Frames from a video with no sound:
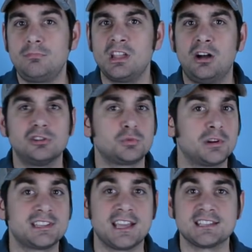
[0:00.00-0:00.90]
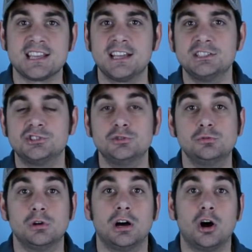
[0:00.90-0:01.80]
I also want to take a second
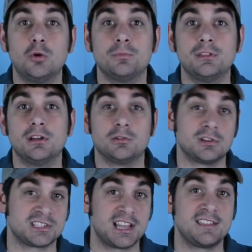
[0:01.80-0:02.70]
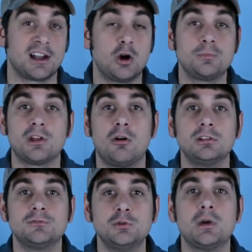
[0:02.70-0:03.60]
to say that I hope that
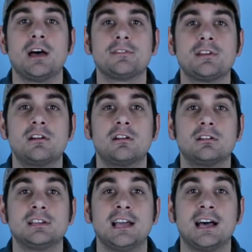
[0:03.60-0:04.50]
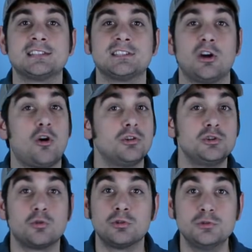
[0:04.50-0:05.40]
all of you out there got all
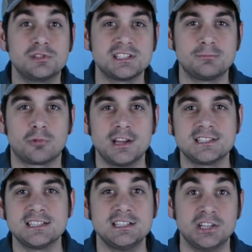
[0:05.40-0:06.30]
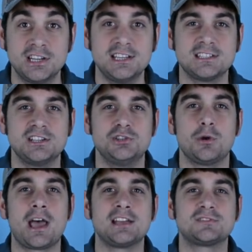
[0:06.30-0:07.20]
your new sim racing goodies that you
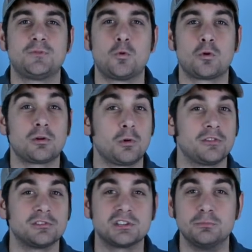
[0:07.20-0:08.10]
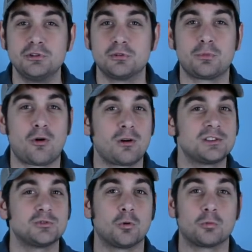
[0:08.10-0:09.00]
asked for, whether it's computer
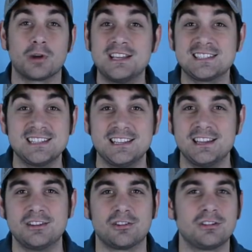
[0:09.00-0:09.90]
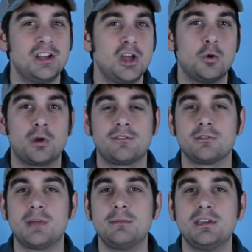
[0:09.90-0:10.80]
parts or racing gear, whatever
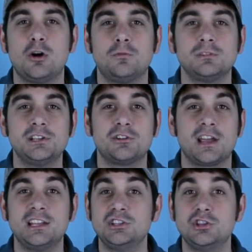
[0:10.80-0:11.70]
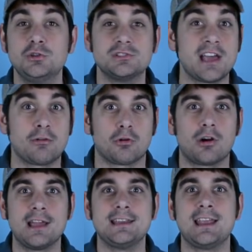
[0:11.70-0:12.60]
it may be. Hopefully you're getting to use that
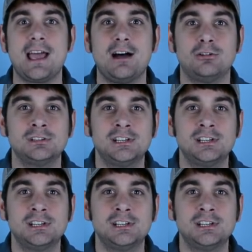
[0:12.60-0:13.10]
right now.